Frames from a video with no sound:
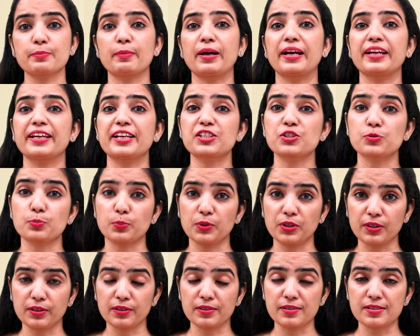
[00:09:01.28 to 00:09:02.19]
my
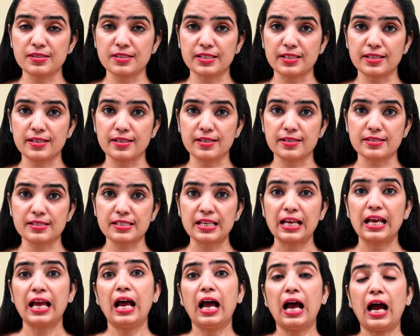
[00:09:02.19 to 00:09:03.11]
experiences,
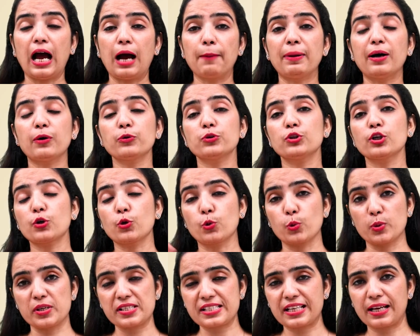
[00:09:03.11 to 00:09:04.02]
about the
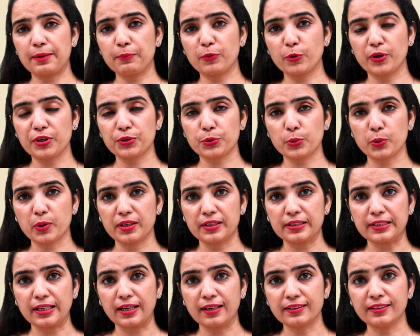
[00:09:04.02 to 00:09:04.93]
quiz I am going to
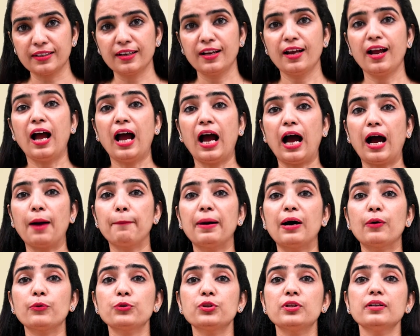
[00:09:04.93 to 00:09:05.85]
conduct,
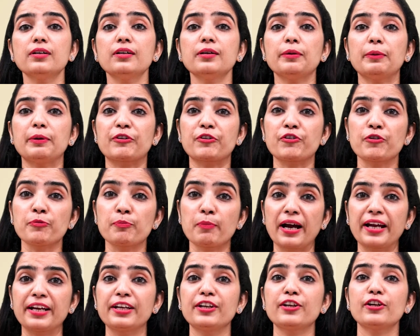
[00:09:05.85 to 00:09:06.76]
about the
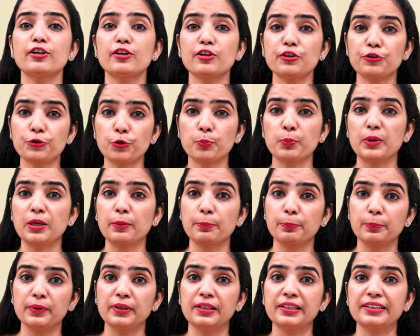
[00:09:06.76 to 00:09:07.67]
reminder to
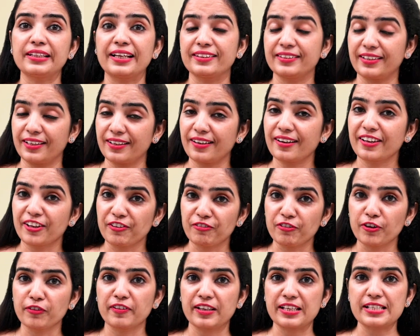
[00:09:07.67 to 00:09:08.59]
people that there are
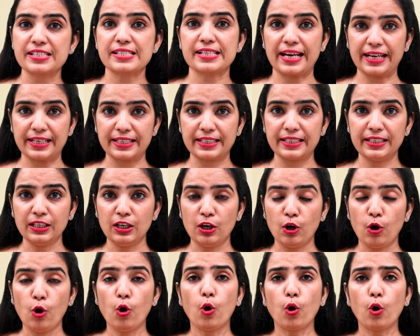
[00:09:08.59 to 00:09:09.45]
giveaways ready.